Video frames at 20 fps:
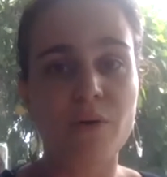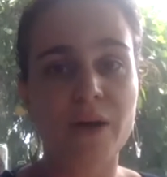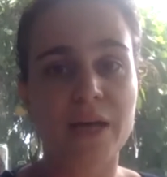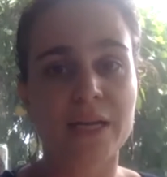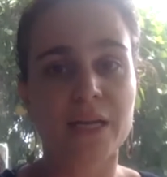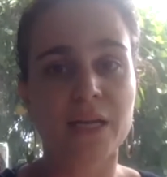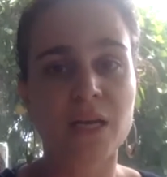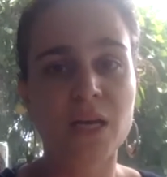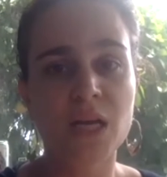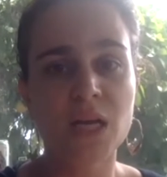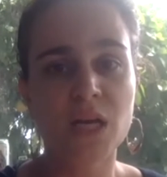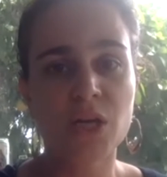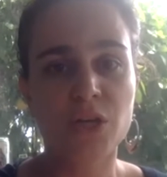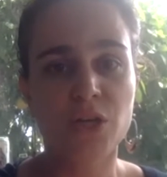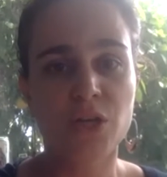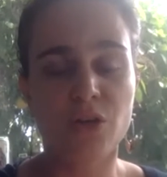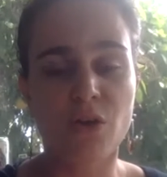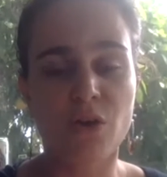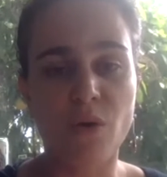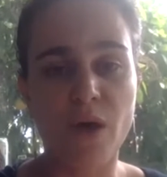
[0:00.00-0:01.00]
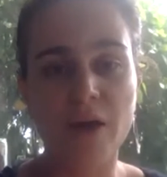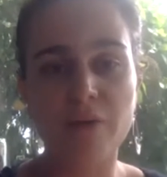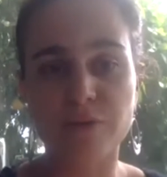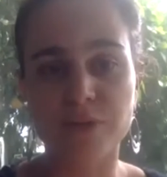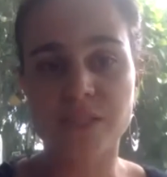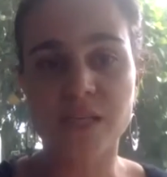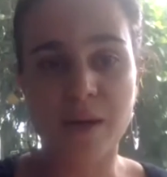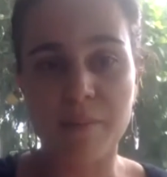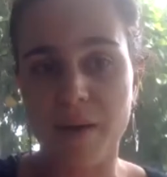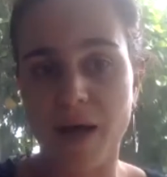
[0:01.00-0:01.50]
And, you know, every
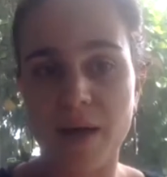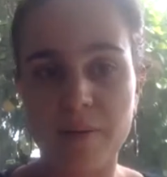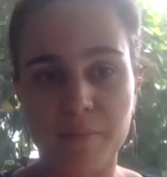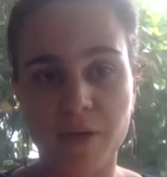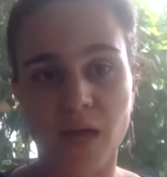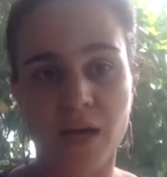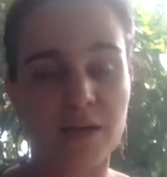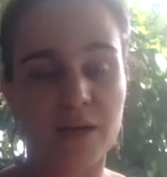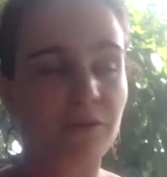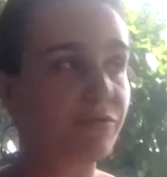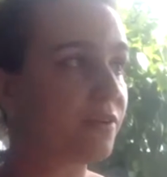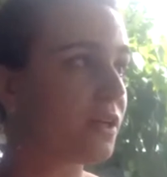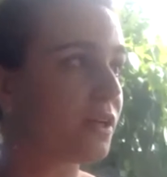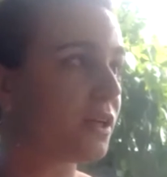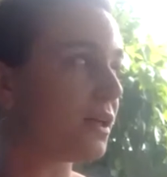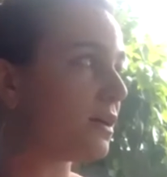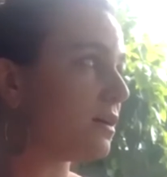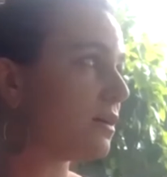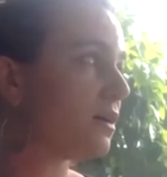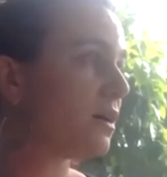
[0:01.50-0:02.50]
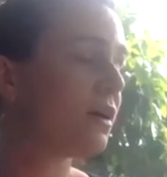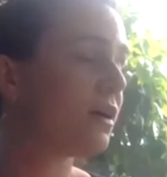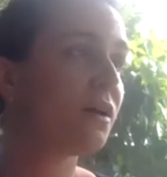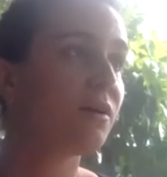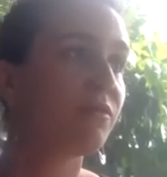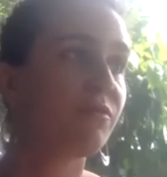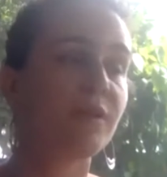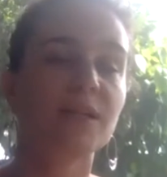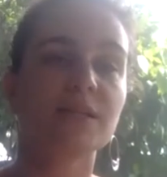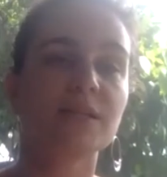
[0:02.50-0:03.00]
time I'm kind of feeling
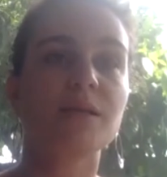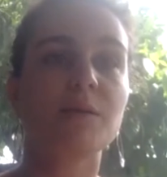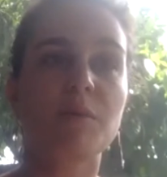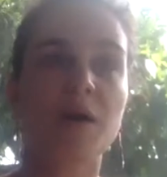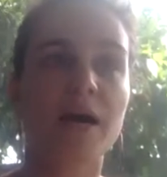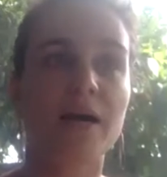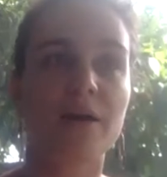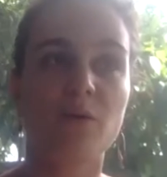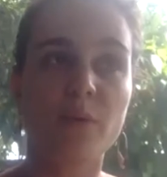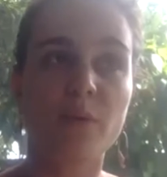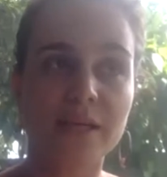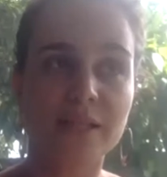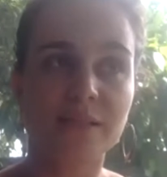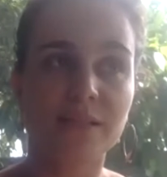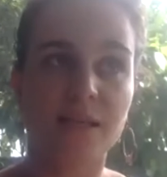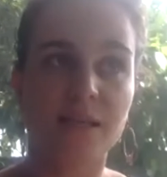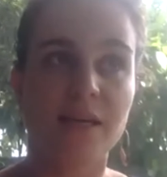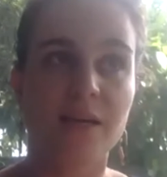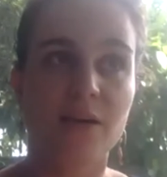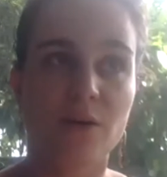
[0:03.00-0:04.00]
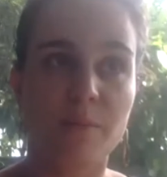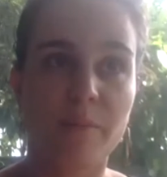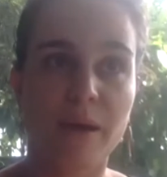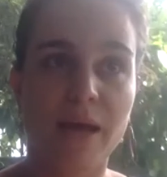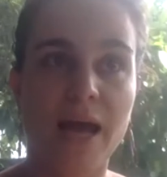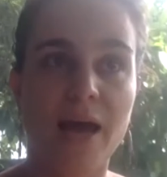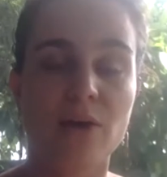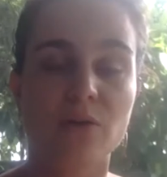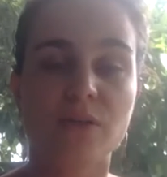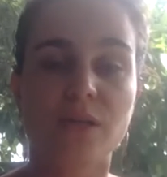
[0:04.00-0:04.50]
some kind of way sitting here in my
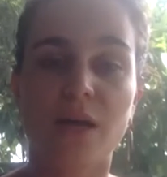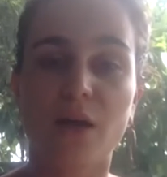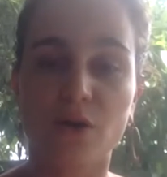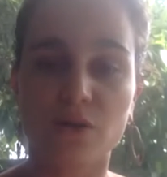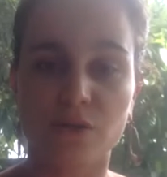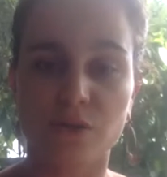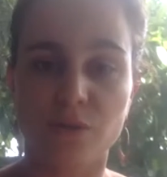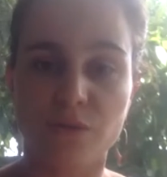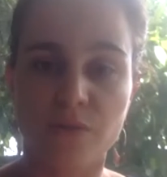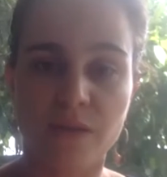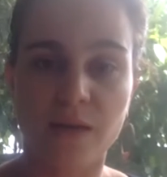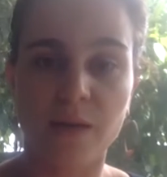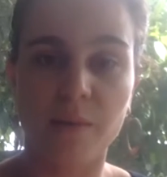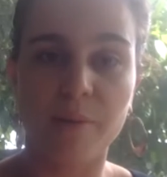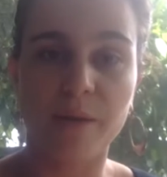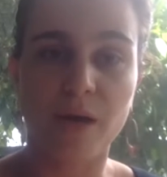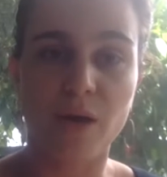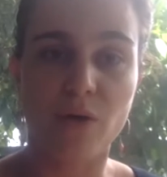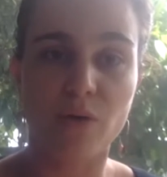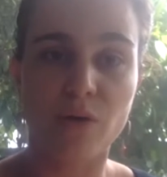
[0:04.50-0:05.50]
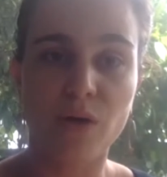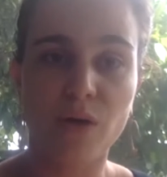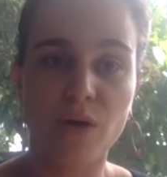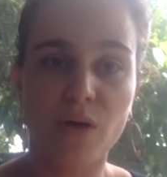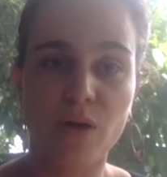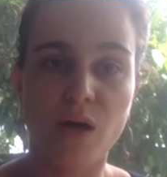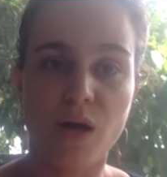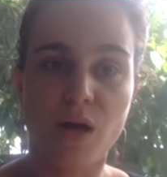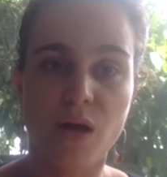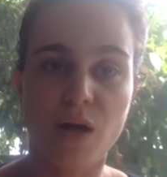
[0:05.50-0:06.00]
house, I also think about
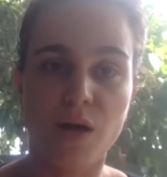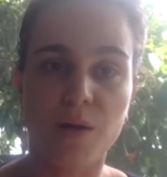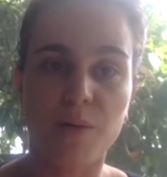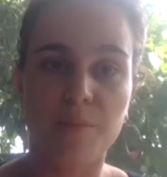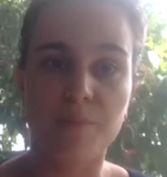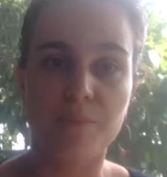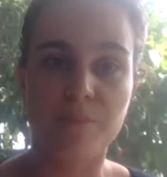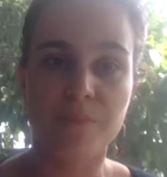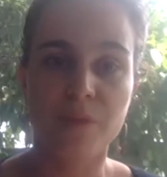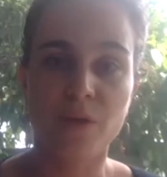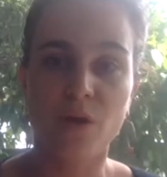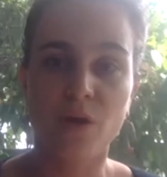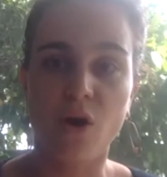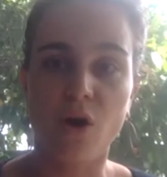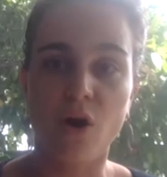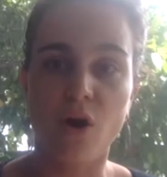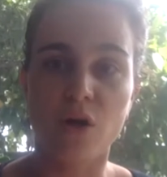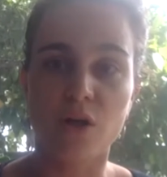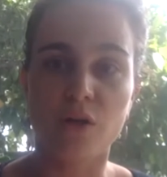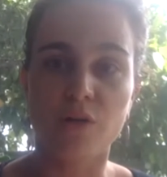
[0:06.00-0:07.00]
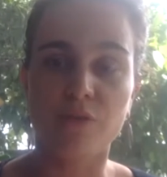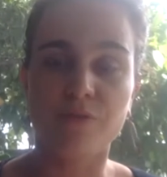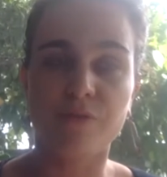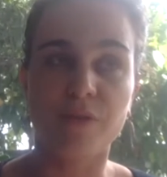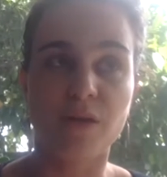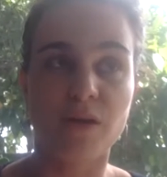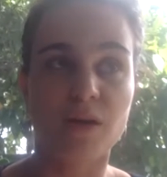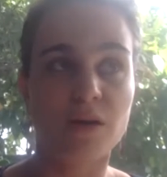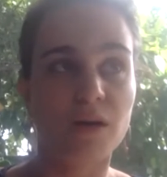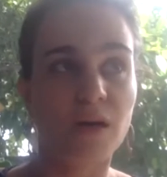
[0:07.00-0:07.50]
all of
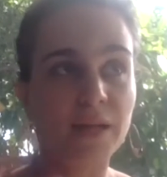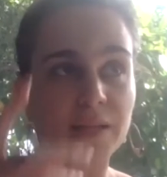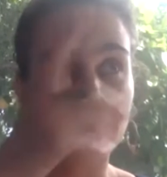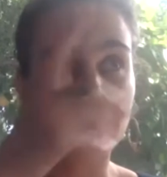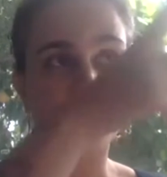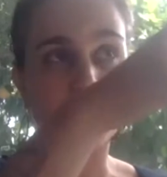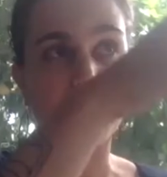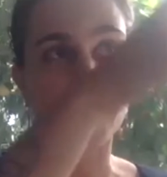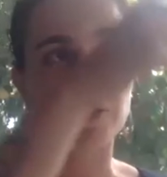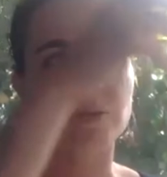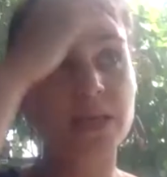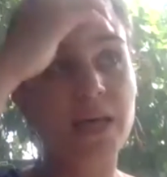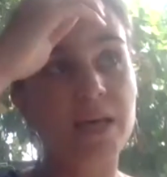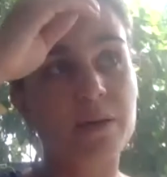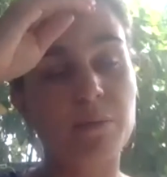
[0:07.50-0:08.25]
the, I live about 10